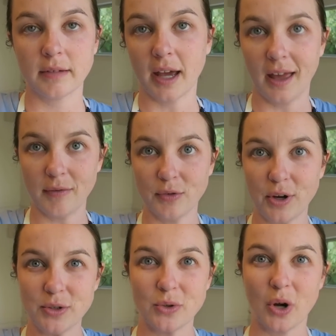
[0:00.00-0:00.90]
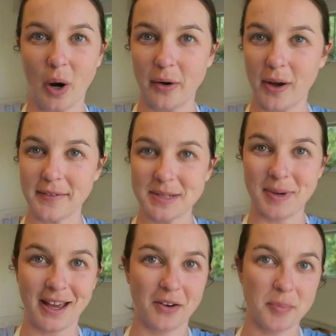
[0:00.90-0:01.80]
I have a rental car. I don't have to
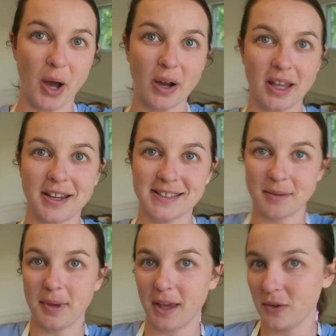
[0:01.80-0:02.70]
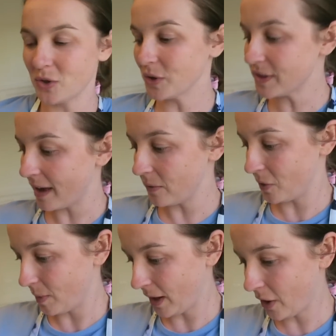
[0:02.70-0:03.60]
pay out of pocket because I pay towards that
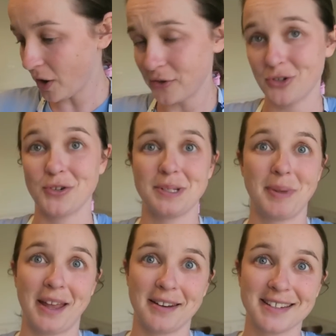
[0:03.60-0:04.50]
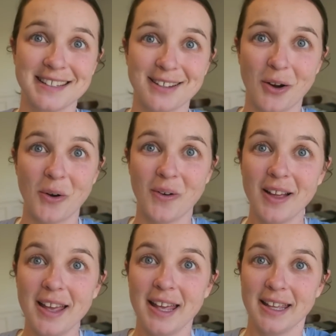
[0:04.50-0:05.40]
with my car insurance plan. So
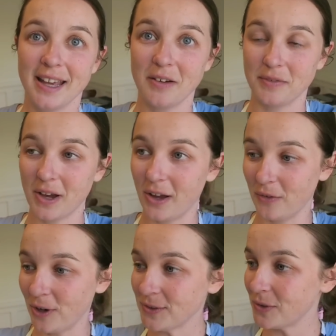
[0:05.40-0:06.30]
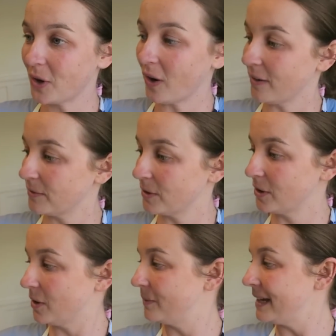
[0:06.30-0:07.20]
yeah, I've got a rental car
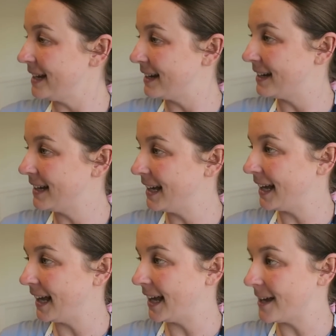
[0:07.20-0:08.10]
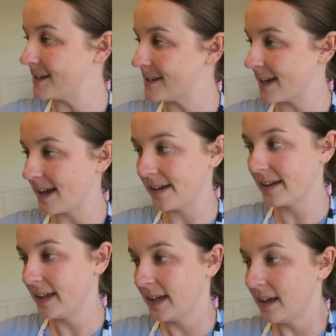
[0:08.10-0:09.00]
for a week, and
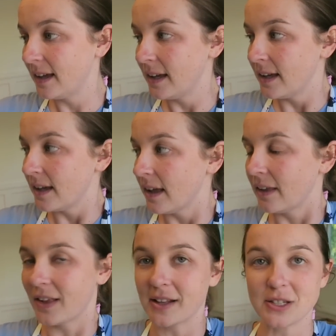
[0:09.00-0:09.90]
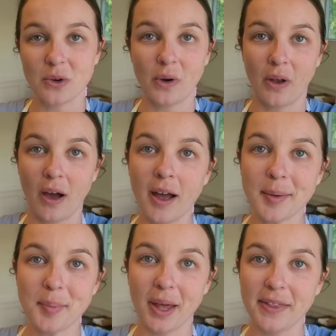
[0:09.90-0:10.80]
lots going
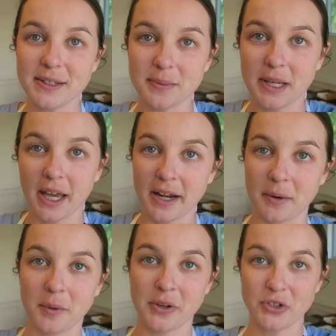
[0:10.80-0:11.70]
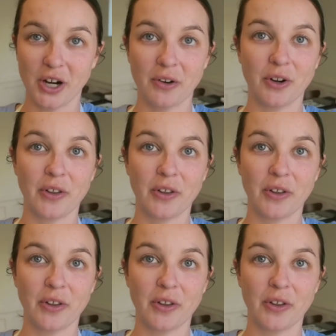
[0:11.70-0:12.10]
on, but this weekend I want to try to